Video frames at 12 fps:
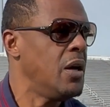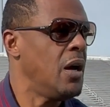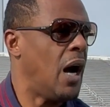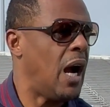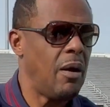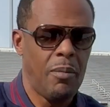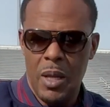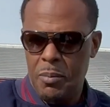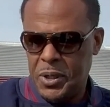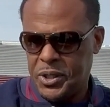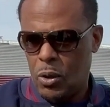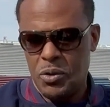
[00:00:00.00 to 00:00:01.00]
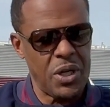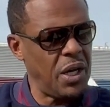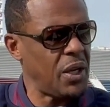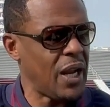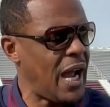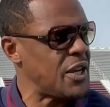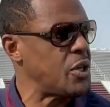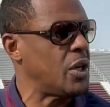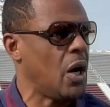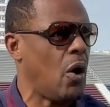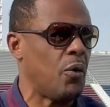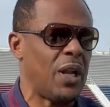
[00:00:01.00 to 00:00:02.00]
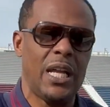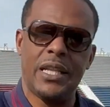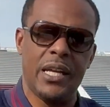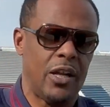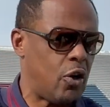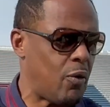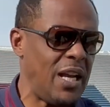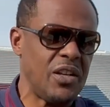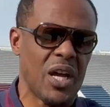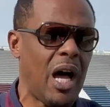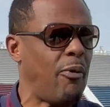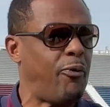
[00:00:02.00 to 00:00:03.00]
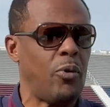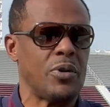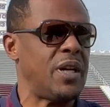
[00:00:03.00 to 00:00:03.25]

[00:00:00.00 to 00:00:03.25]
All right, but those other guys are gone. They did a great job for us.